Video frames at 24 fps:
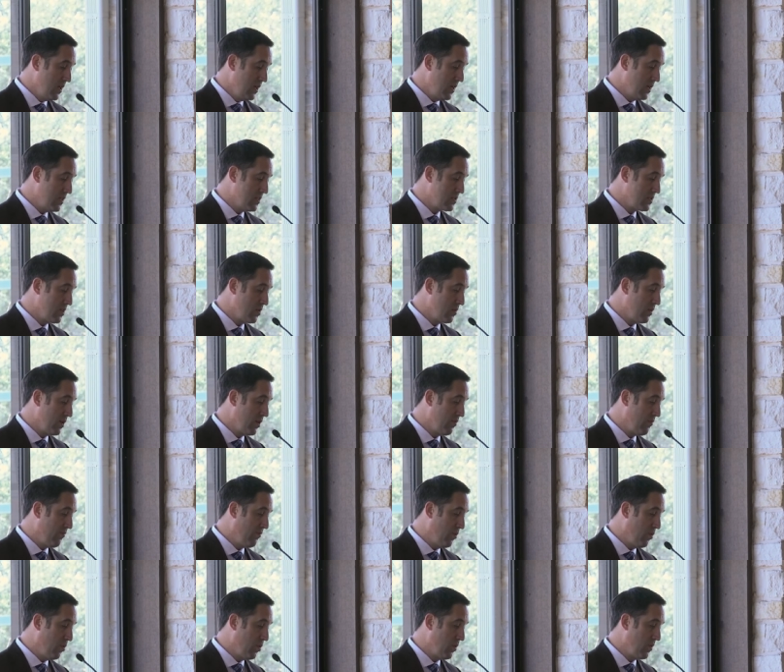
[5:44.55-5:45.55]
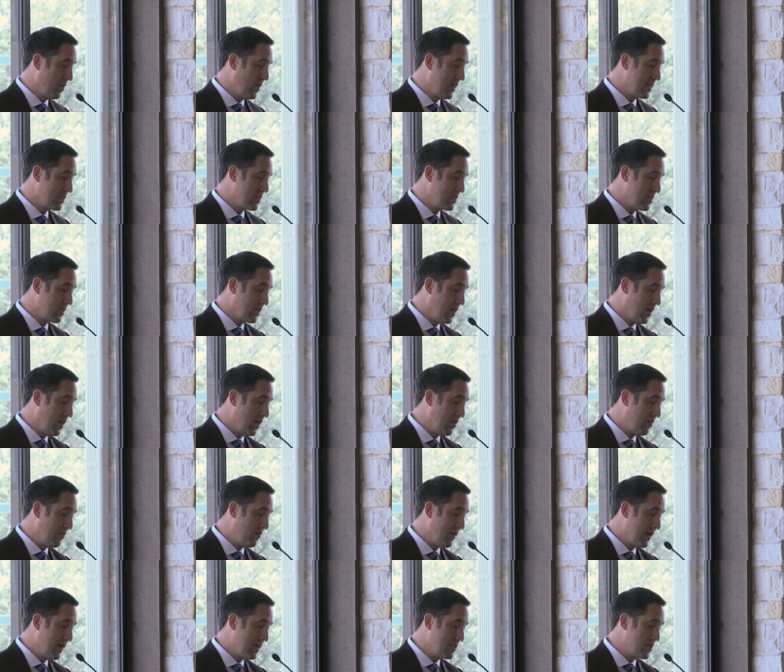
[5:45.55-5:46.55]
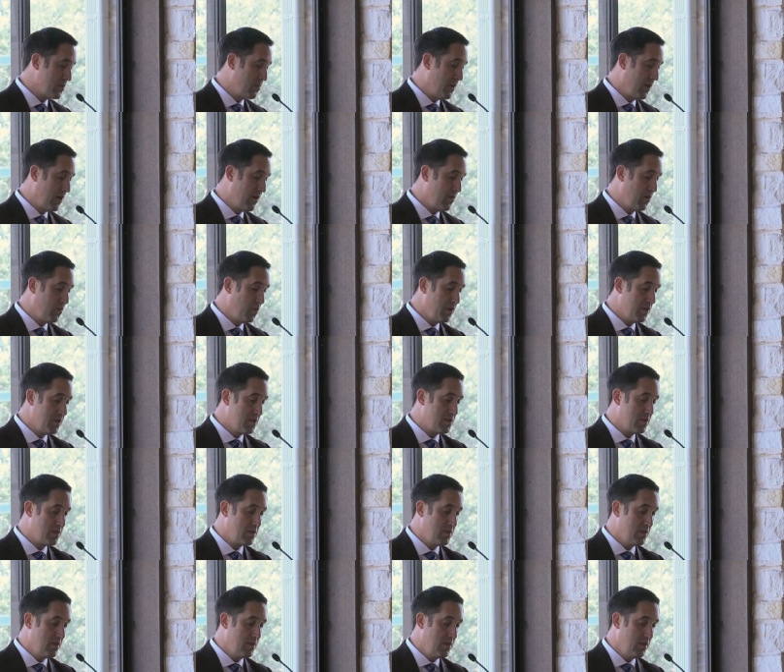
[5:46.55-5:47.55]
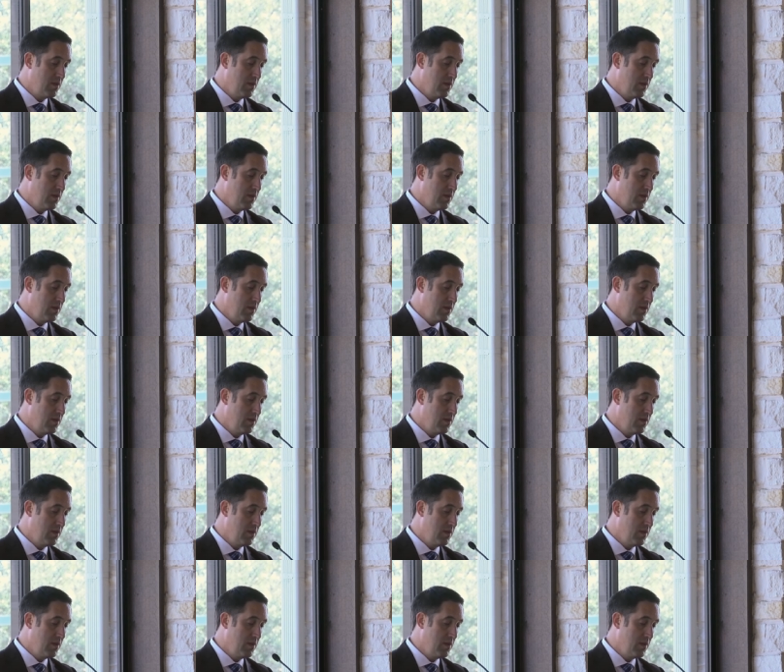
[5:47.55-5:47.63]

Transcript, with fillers: and so therefore that's the confines upon which